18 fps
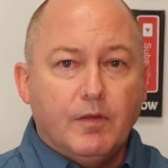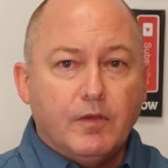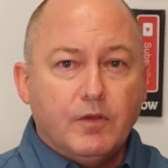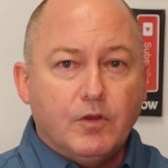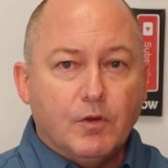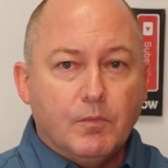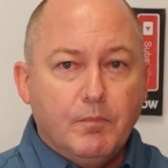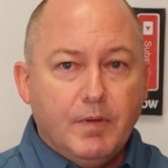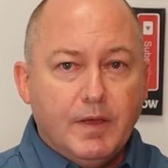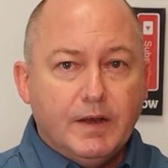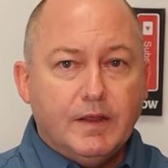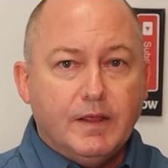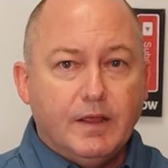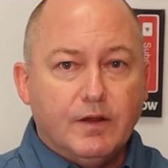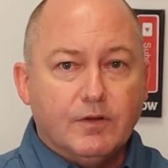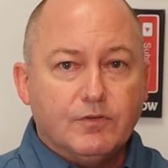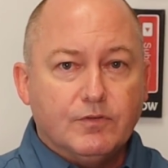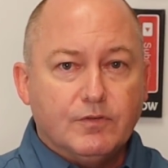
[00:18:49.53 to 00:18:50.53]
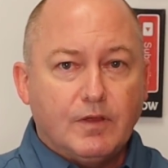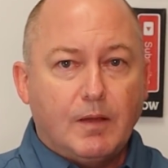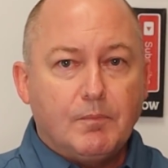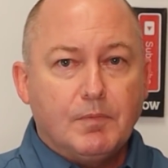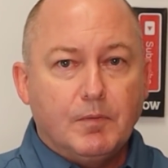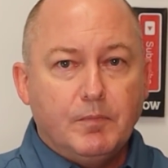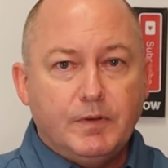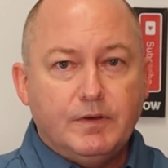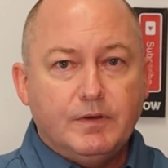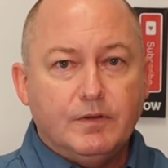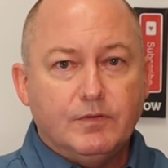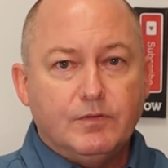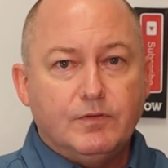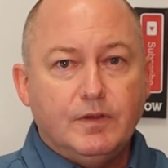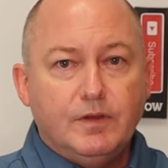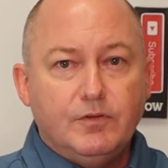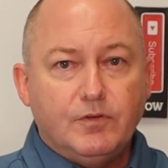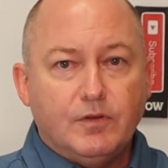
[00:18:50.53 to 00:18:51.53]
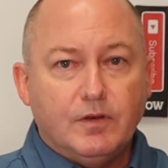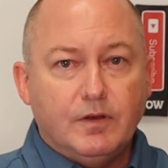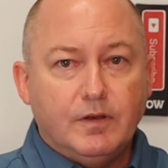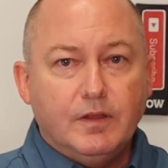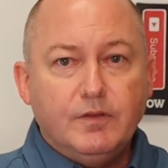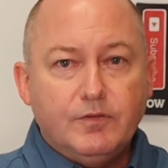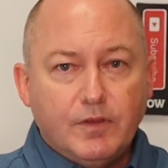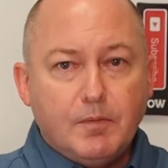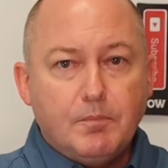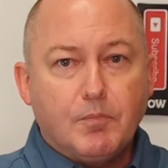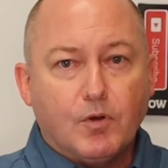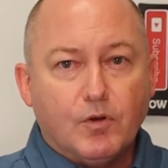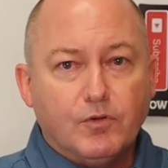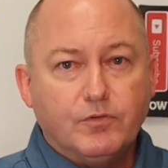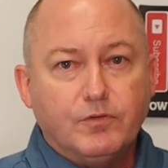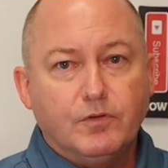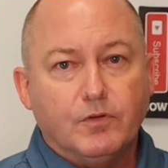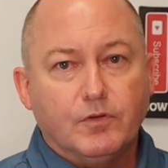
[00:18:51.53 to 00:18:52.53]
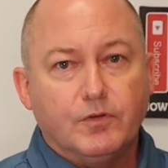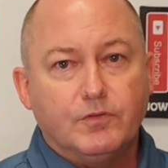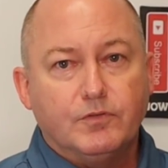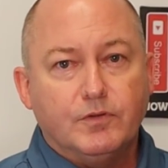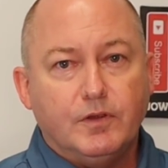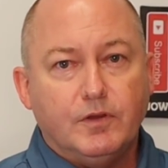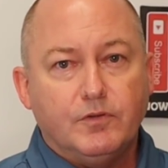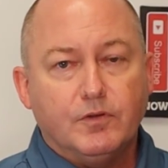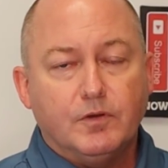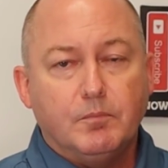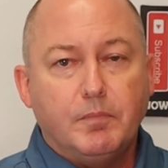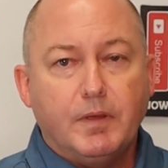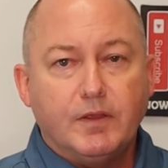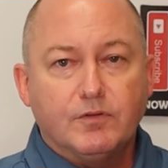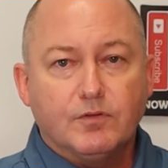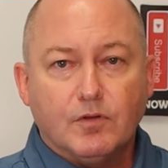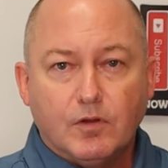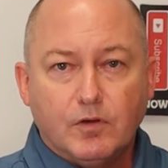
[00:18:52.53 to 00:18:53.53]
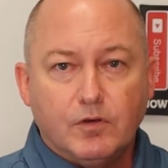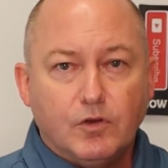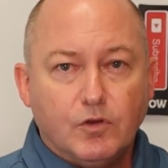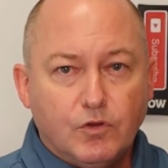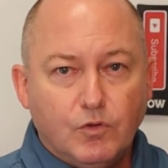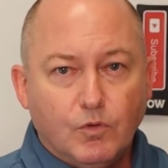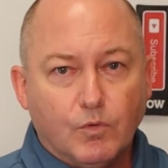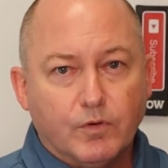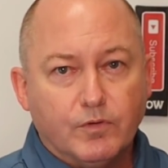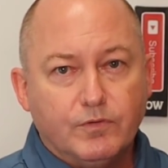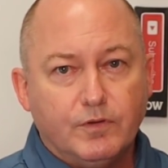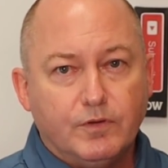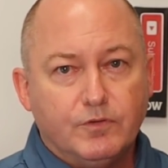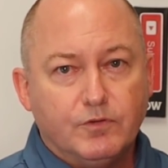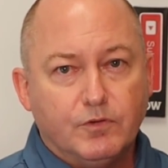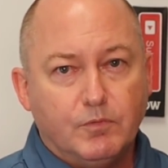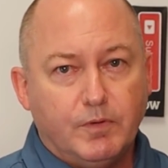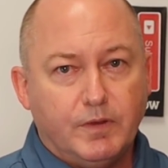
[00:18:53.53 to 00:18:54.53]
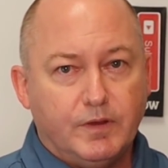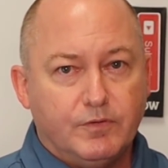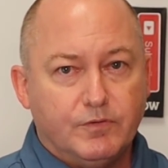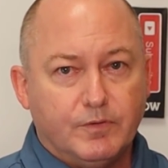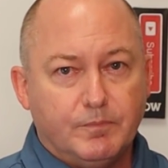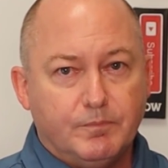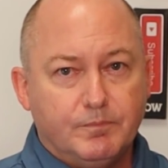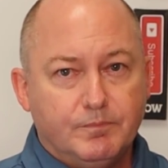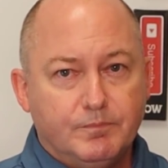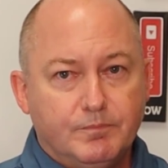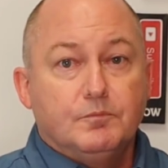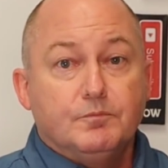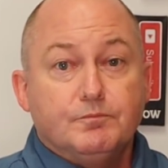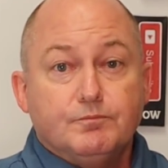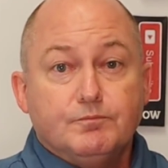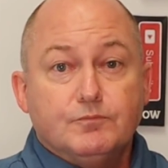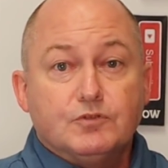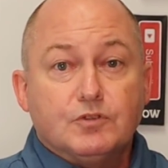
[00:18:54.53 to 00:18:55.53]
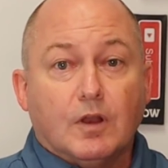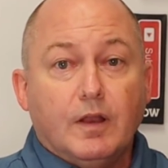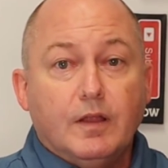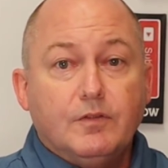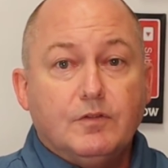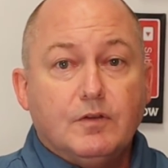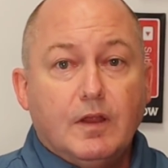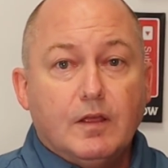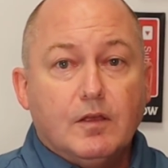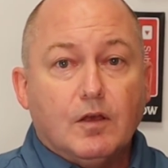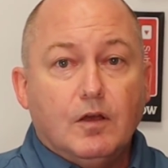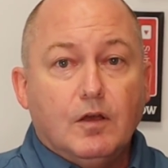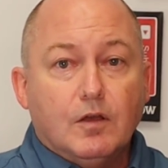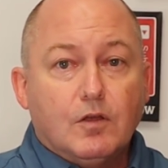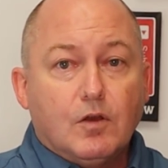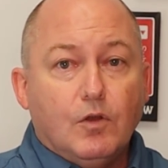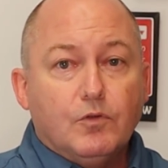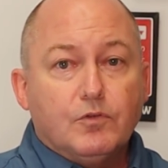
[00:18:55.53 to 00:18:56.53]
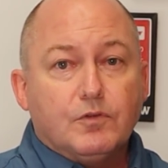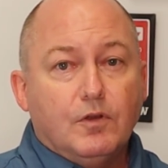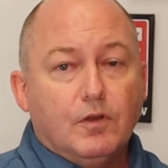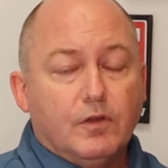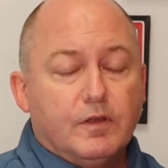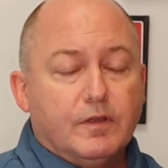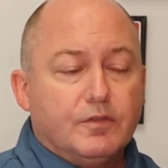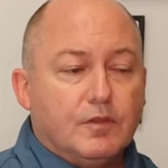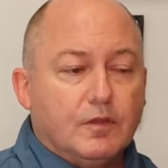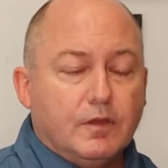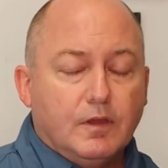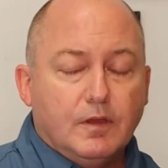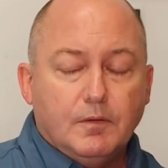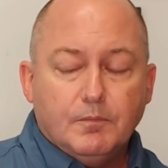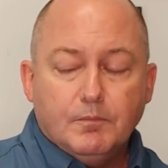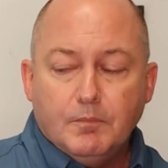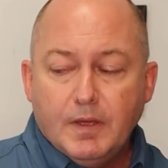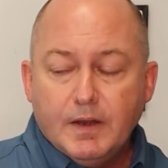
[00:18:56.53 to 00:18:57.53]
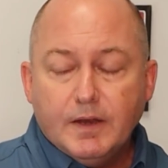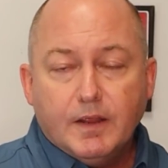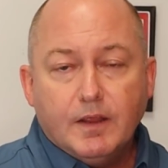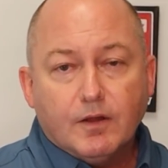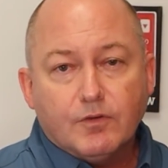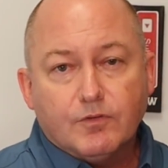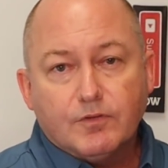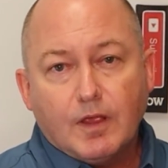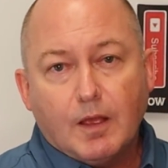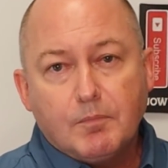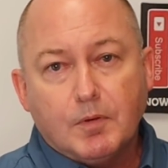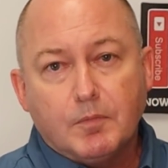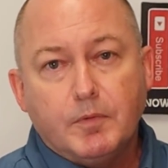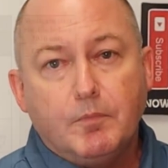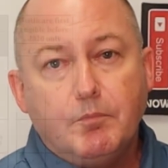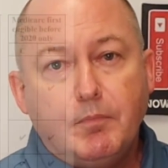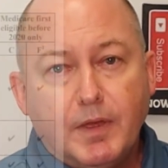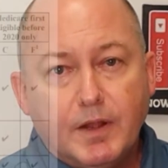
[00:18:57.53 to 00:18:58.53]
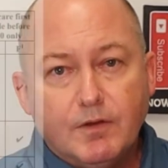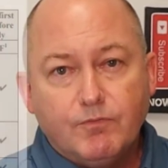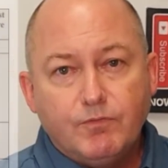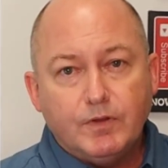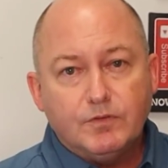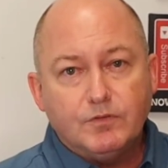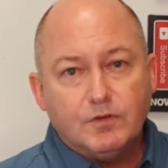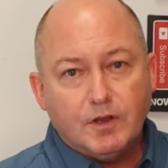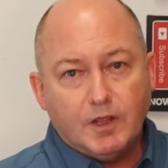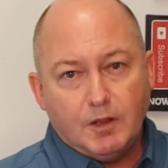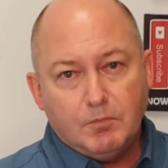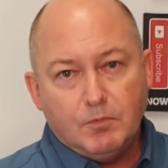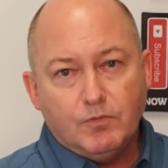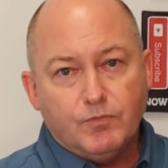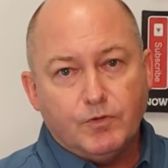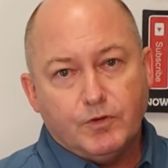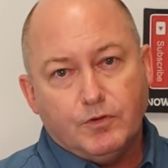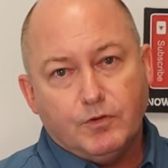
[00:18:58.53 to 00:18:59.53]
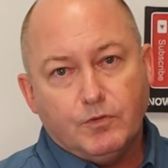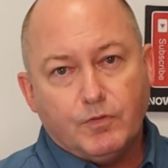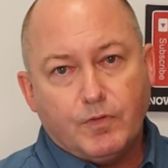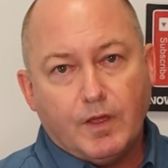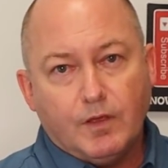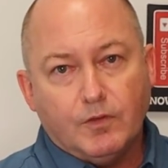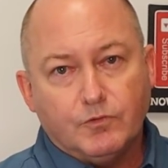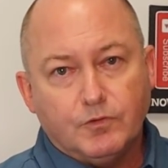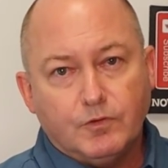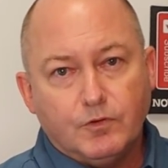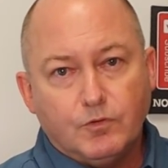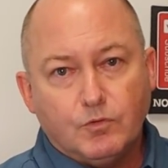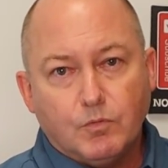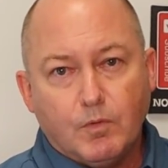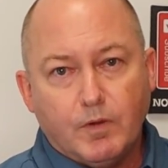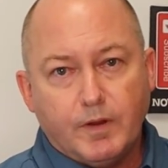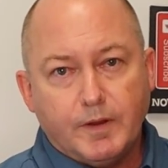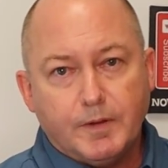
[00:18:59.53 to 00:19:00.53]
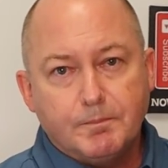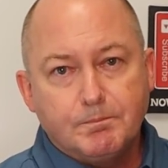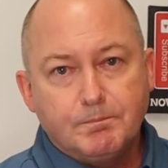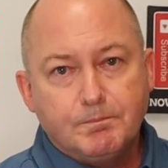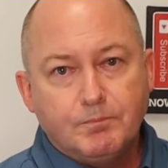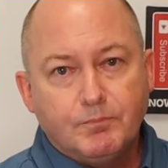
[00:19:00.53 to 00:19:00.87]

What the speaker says: Your Medicare supplement decision is a personal decision based on your situation. So let's take a close look at the Medicare supplement benefits table for 2020.